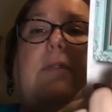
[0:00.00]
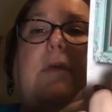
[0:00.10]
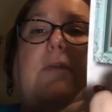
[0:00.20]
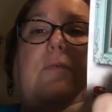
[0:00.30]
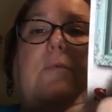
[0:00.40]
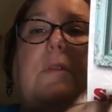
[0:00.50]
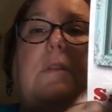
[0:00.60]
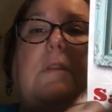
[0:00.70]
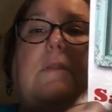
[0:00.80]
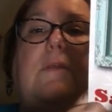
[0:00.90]
this
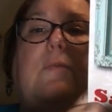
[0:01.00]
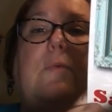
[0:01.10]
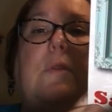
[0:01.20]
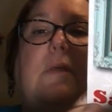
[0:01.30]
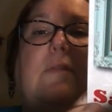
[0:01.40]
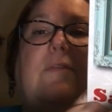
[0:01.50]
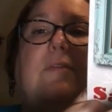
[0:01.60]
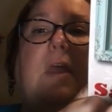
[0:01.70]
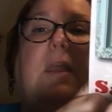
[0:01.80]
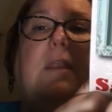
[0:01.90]
one, and the
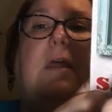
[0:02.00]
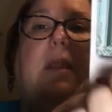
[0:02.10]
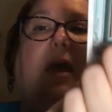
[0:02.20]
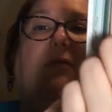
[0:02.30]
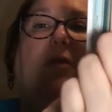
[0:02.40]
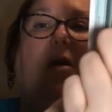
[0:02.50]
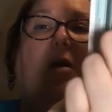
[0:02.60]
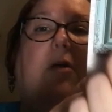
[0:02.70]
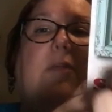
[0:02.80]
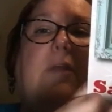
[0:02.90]
sleigh done. I have
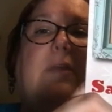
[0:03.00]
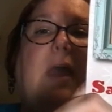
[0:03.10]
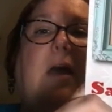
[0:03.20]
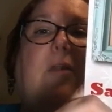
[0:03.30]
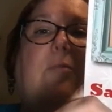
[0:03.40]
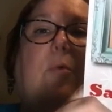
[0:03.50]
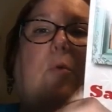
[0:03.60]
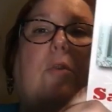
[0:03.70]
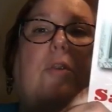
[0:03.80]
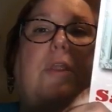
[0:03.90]
all this outer
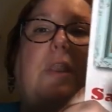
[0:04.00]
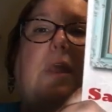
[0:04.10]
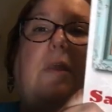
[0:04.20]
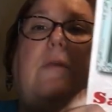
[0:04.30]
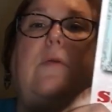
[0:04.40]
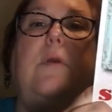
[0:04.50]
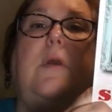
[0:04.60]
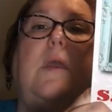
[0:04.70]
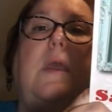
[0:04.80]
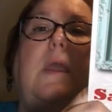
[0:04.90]
border to do,
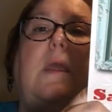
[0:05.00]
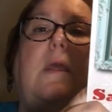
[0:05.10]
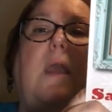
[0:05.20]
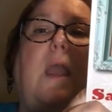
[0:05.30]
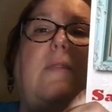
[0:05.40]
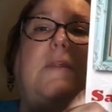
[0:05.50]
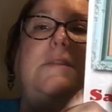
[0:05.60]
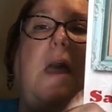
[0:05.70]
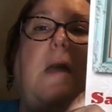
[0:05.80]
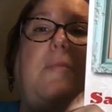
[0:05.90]
and the
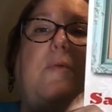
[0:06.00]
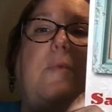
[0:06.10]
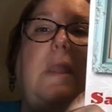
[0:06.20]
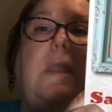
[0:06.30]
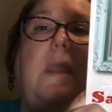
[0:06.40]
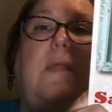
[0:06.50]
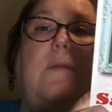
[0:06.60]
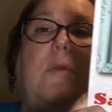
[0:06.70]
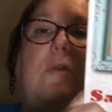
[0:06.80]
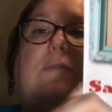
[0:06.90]
top 3
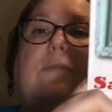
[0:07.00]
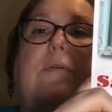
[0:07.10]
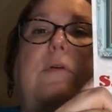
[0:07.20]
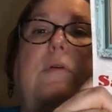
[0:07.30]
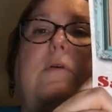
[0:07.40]
and the roof.